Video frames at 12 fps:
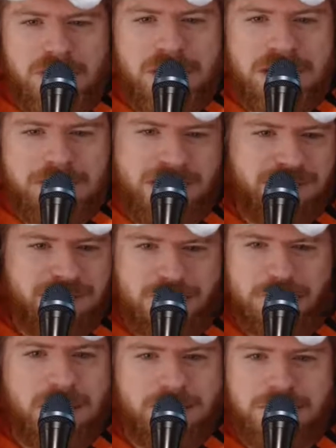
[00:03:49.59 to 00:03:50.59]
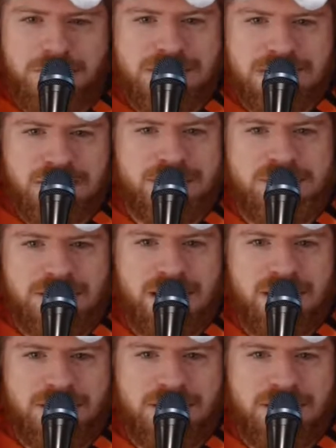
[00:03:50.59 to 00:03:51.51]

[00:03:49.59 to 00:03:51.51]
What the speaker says: talking about it for probably years now.